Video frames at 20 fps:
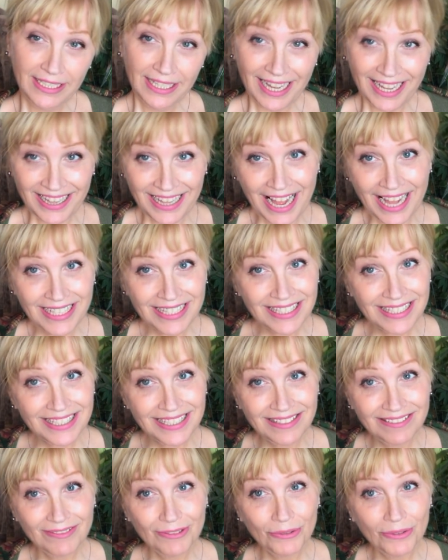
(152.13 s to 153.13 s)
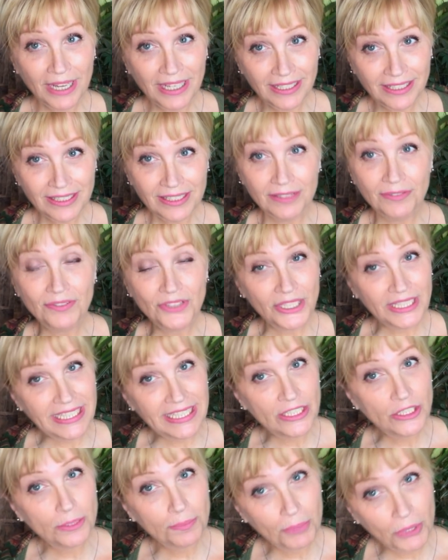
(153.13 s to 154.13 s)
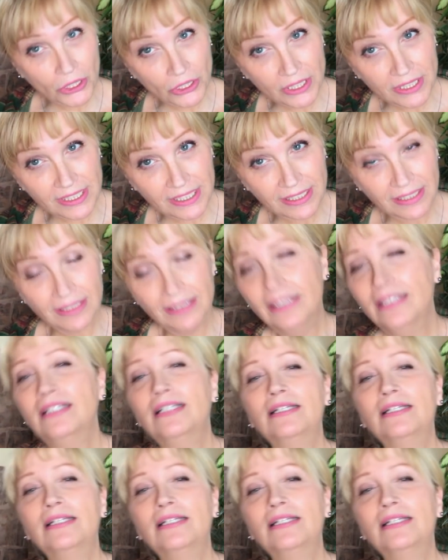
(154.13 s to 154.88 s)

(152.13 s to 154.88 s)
and that's relative to each person,